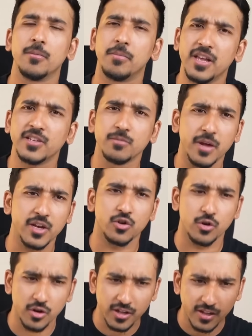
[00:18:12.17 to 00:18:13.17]
please make
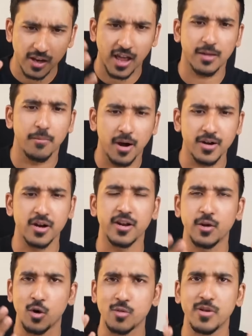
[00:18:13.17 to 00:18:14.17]
sure to hit the like button
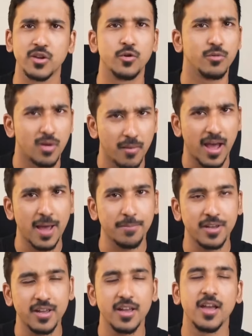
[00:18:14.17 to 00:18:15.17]
in order to make YouTube Baba
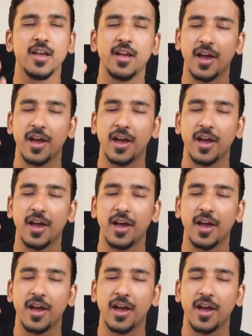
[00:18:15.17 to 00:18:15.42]
happy.